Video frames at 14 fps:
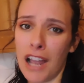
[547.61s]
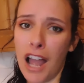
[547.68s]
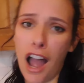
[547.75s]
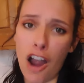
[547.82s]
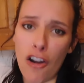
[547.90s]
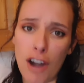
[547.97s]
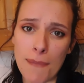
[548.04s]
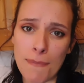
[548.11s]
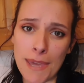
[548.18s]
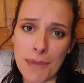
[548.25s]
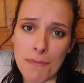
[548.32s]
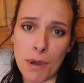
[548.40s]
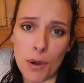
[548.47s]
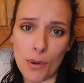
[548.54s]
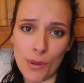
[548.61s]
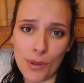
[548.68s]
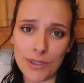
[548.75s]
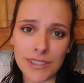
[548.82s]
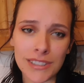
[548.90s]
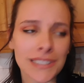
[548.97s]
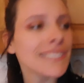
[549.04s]
RIP bowl,
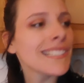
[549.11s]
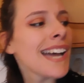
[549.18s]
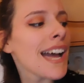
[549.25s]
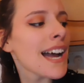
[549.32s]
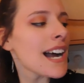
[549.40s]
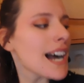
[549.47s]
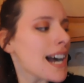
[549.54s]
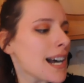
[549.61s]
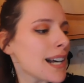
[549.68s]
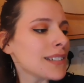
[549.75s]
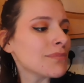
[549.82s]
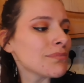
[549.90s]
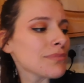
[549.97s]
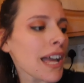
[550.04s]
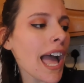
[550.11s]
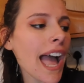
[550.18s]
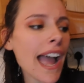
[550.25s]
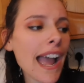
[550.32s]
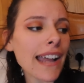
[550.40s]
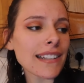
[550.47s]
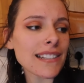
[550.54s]

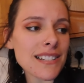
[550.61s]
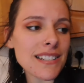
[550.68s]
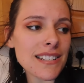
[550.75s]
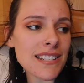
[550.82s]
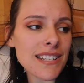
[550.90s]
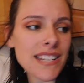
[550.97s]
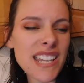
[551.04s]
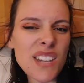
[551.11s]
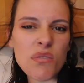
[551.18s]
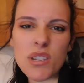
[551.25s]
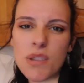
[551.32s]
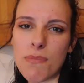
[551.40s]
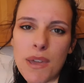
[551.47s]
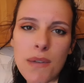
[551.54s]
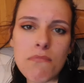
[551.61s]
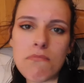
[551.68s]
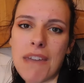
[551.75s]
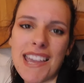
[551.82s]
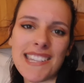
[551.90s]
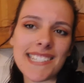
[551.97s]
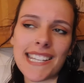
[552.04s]
and it was a bit
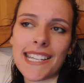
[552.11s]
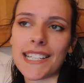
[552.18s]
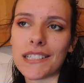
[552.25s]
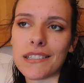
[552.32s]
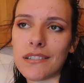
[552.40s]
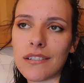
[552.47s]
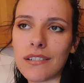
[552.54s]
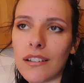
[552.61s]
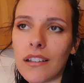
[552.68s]
messy and